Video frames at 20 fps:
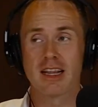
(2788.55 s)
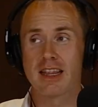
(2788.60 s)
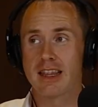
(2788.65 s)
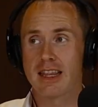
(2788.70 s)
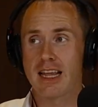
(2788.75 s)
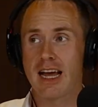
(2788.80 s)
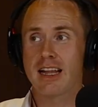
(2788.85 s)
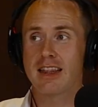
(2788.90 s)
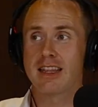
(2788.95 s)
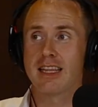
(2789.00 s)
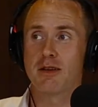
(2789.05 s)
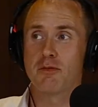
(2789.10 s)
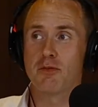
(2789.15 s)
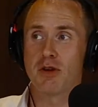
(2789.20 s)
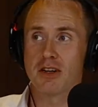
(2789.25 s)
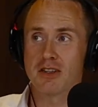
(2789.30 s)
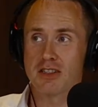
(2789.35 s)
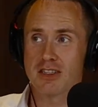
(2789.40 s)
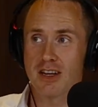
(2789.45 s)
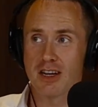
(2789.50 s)
That then
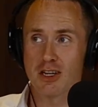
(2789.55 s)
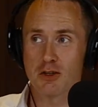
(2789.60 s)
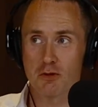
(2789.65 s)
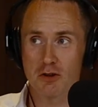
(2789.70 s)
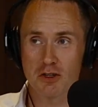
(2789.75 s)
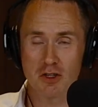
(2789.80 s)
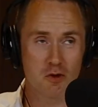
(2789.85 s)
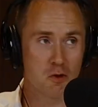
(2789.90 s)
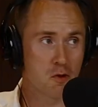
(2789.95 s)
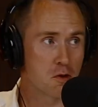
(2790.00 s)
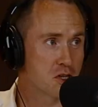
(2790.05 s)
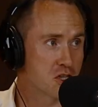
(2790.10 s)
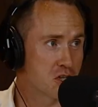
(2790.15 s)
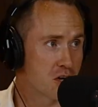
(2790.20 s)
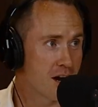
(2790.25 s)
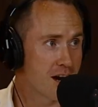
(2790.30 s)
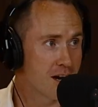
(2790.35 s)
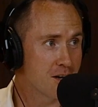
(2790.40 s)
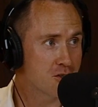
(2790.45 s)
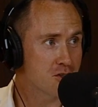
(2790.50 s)
brings us on to our storage and
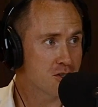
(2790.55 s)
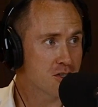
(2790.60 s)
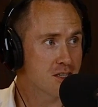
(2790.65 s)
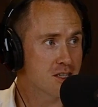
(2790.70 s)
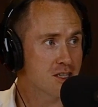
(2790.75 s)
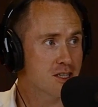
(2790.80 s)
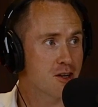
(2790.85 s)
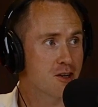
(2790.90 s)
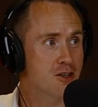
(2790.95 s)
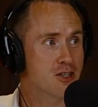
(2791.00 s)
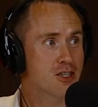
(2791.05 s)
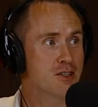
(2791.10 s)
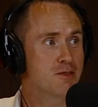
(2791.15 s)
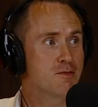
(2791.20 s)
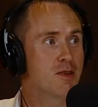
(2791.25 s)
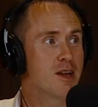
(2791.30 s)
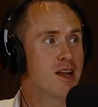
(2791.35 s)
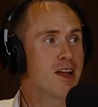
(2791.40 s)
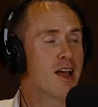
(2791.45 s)
hydrogen discussion,